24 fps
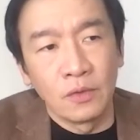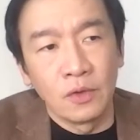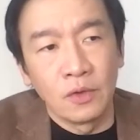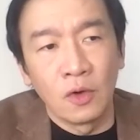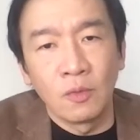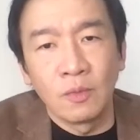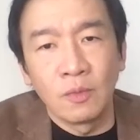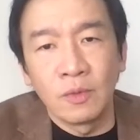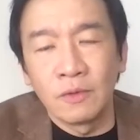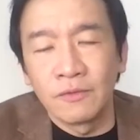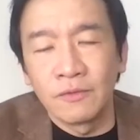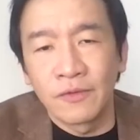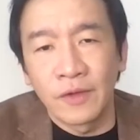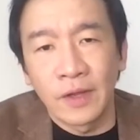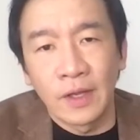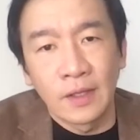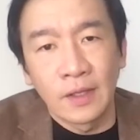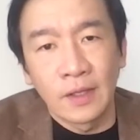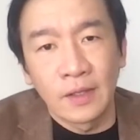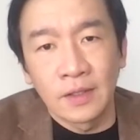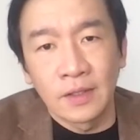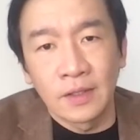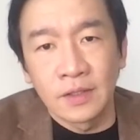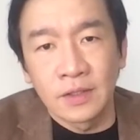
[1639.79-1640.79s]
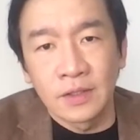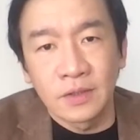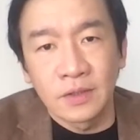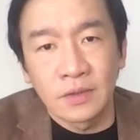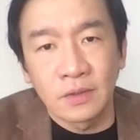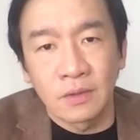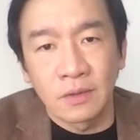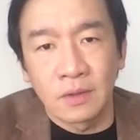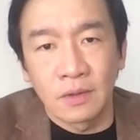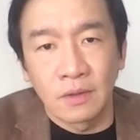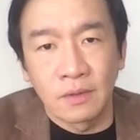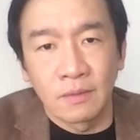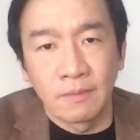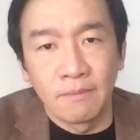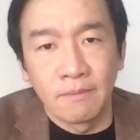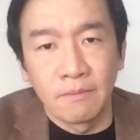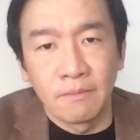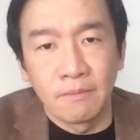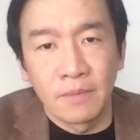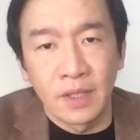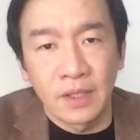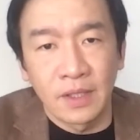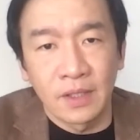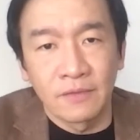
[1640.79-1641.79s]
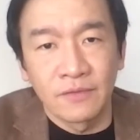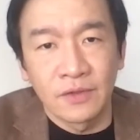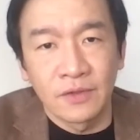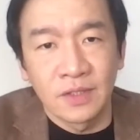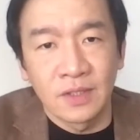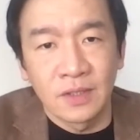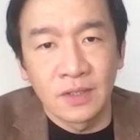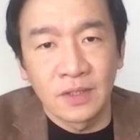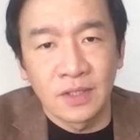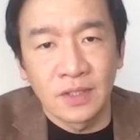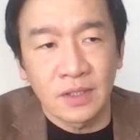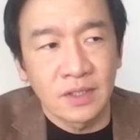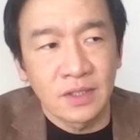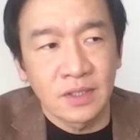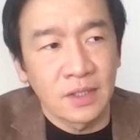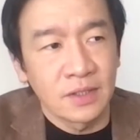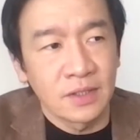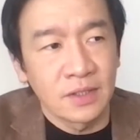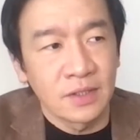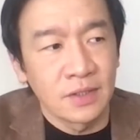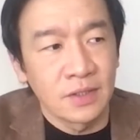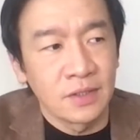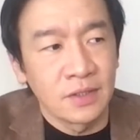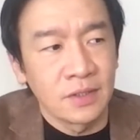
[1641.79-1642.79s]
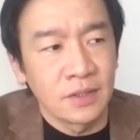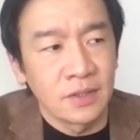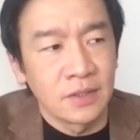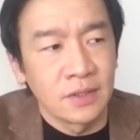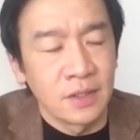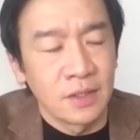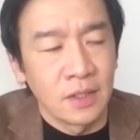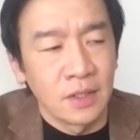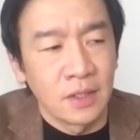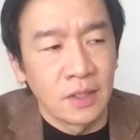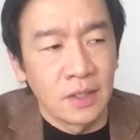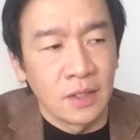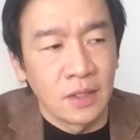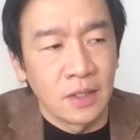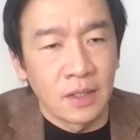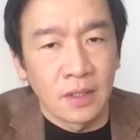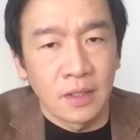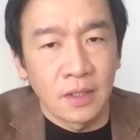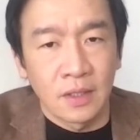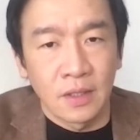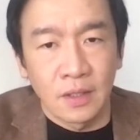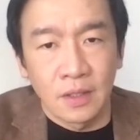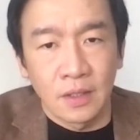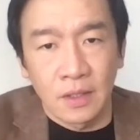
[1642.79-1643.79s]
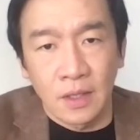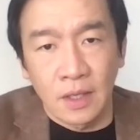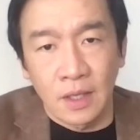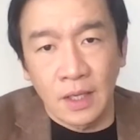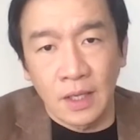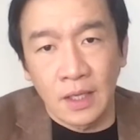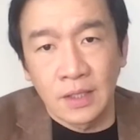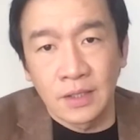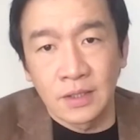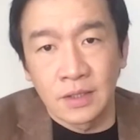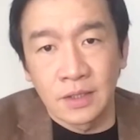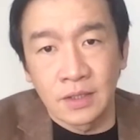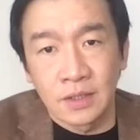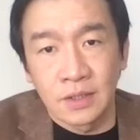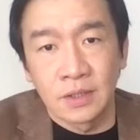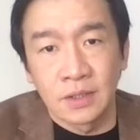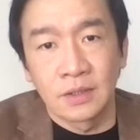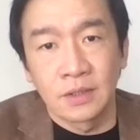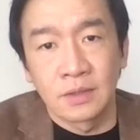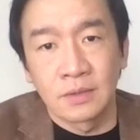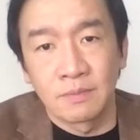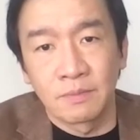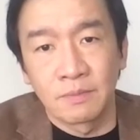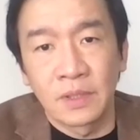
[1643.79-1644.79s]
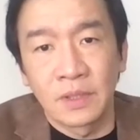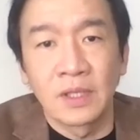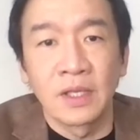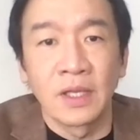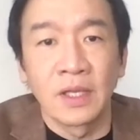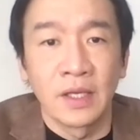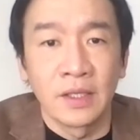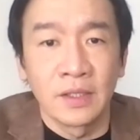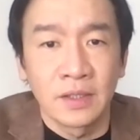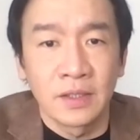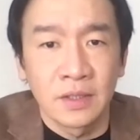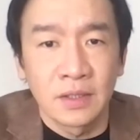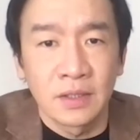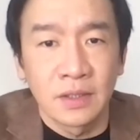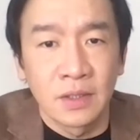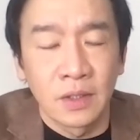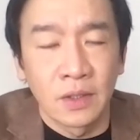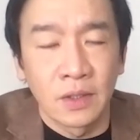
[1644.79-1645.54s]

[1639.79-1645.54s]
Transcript: noble failures or magnificent successes, has its place.